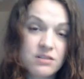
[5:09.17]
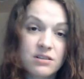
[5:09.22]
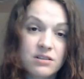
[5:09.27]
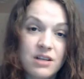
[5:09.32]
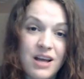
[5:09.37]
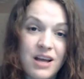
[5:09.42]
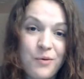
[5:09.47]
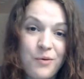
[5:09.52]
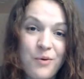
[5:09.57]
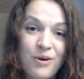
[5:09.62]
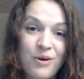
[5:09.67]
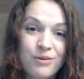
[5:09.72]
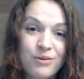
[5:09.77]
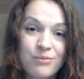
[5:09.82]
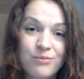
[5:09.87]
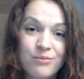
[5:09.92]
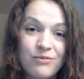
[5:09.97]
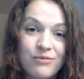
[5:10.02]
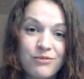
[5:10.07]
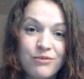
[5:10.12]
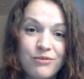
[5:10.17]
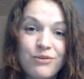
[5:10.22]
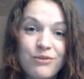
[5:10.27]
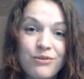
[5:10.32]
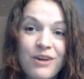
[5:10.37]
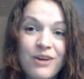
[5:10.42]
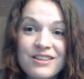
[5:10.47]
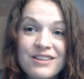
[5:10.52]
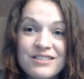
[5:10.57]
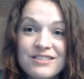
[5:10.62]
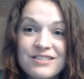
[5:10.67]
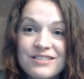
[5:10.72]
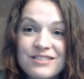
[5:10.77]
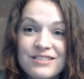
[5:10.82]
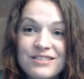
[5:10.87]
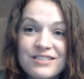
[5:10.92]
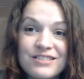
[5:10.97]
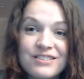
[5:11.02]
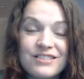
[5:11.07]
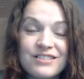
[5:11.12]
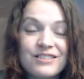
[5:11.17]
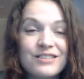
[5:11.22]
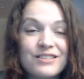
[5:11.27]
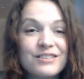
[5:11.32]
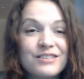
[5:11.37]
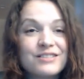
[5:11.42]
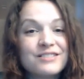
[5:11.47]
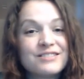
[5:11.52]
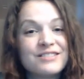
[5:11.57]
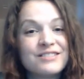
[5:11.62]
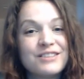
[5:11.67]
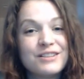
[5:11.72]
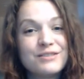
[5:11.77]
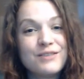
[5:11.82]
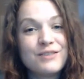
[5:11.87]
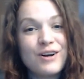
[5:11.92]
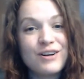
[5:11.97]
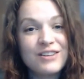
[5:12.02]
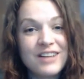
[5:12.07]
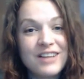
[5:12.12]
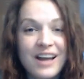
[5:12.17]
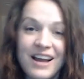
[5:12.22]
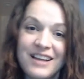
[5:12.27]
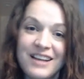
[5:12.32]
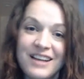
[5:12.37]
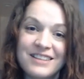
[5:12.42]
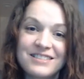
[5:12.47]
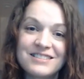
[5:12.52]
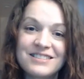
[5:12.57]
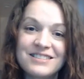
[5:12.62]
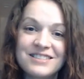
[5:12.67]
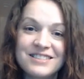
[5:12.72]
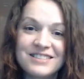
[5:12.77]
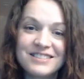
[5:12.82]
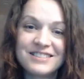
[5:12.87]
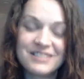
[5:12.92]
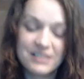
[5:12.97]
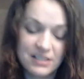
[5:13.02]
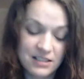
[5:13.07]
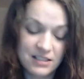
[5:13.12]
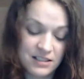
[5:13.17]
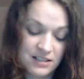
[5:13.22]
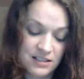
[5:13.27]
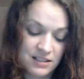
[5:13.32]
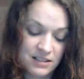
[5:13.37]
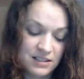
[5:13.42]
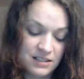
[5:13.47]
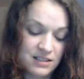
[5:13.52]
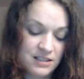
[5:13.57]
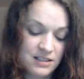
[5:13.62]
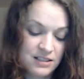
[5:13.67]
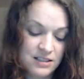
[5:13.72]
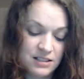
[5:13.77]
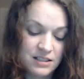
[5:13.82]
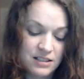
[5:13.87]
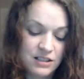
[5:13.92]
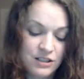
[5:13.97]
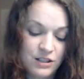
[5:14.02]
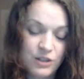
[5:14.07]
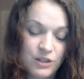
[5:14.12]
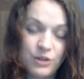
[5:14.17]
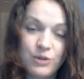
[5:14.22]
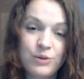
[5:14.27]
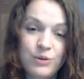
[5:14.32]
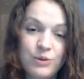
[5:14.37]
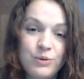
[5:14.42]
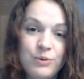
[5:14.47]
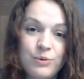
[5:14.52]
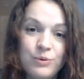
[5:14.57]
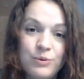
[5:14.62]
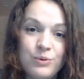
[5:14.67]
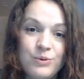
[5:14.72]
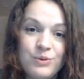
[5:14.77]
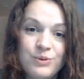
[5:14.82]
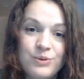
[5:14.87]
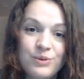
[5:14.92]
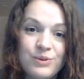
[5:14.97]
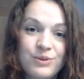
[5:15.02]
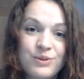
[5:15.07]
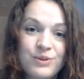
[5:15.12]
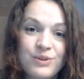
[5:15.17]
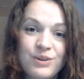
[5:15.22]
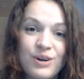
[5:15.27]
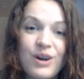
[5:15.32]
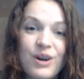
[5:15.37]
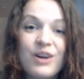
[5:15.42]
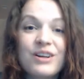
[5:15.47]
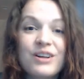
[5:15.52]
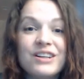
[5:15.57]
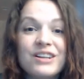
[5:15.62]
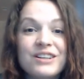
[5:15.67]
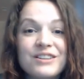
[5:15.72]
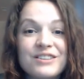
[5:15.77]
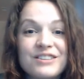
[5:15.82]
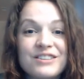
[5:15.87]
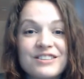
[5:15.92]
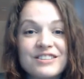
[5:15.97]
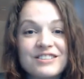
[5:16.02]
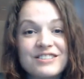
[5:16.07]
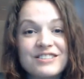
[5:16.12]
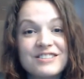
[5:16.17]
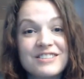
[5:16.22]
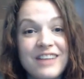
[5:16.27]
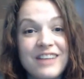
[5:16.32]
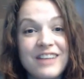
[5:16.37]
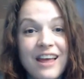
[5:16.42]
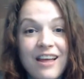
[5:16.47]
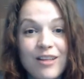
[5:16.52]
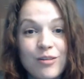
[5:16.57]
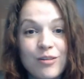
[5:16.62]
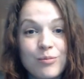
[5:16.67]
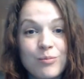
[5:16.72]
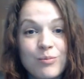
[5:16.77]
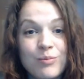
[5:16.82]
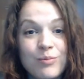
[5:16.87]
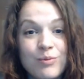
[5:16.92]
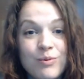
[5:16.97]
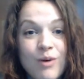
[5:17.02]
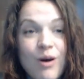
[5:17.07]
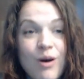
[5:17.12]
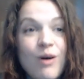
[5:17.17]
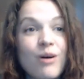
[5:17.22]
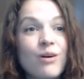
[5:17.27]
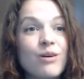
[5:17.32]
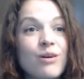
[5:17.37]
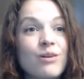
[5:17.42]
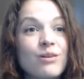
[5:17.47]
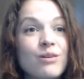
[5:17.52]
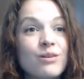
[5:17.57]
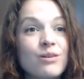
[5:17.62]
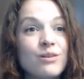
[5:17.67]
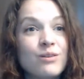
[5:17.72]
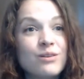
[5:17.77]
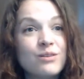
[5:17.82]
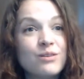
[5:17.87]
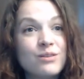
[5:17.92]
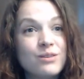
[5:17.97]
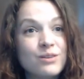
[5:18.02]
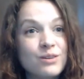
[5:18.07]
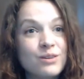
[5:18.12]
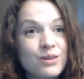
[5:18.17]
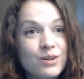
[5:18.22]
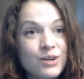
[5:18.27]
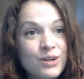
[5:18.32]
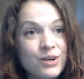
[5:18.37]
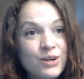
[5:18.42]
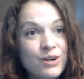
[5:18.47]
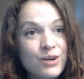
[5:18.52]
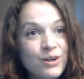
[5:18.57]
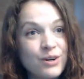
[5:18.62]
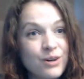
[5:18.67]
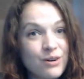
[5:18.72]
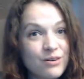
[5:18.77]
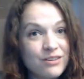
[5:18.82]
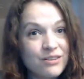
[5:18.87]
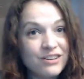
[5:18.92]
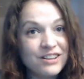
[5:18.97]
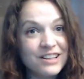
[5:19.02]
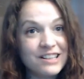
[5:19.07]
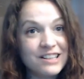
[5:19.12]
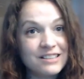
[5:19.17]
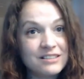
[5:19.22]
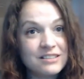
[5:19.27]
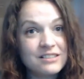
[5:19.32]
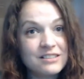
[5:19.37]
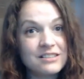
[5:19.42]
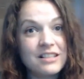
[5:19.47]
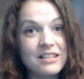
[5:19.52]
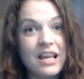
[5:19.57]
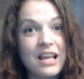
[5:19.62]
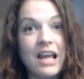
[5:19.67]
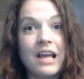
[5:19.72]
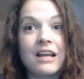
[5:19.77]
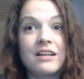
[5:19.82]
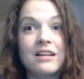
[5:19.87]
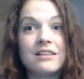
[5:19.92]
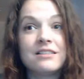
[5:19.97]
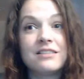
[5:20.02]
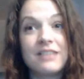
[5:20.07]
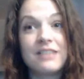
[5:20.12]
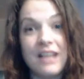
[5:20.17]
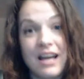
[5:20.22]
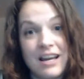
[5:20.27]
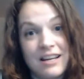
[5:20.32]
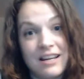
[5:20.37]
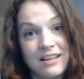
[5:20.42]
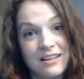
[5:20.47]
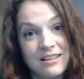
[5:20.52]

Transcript: I welcome friends of all kinds who are here to help all earthlings and Gaia